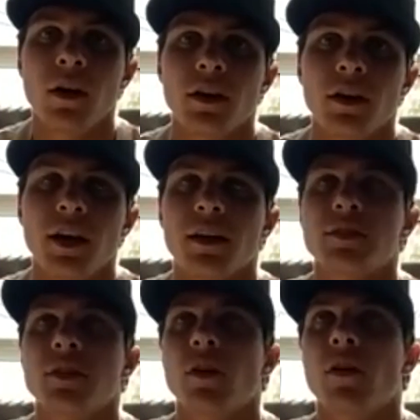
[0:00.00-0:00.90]
Yeah,
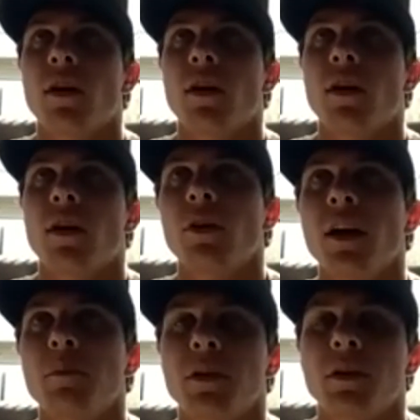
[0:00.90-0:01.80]
so um, we
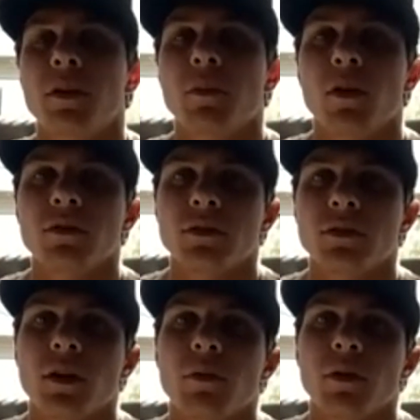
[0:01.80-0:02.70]
had big league balls in
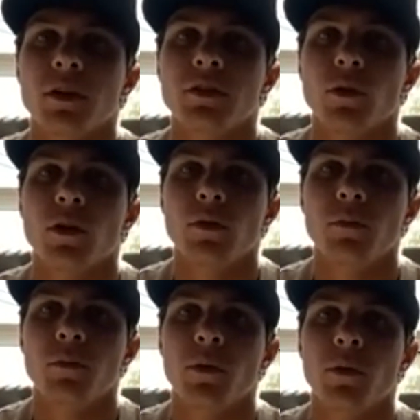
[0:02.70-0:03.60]
double A as well.
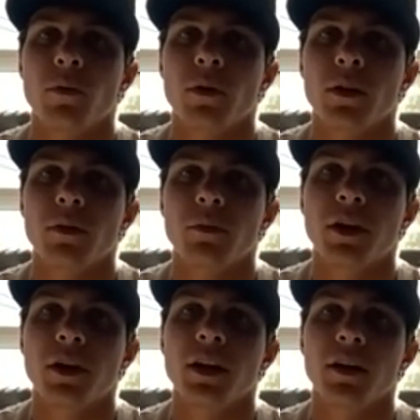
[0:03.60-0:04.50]
Oh, okay. In the
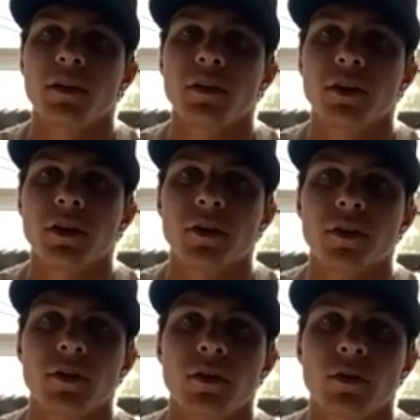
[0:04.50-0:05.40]
beginning of the
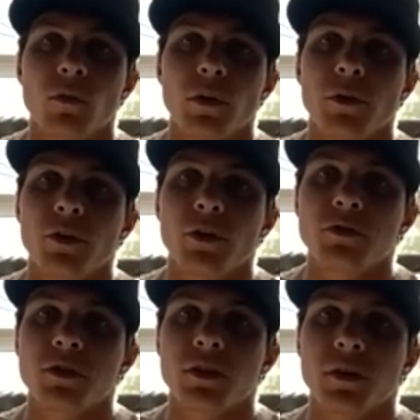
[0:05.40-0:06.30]
year, we were
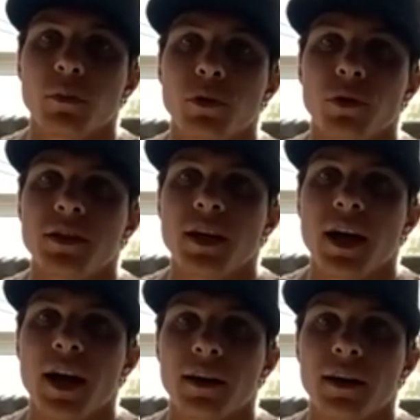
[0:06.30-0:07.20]
using the
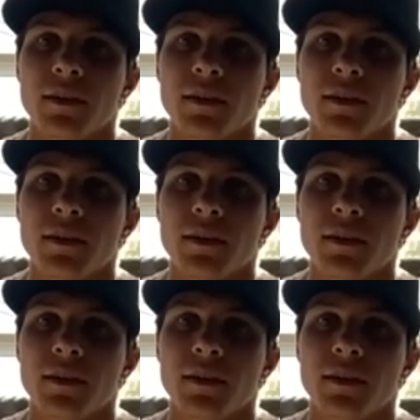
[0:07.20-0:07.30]
pre-tacked,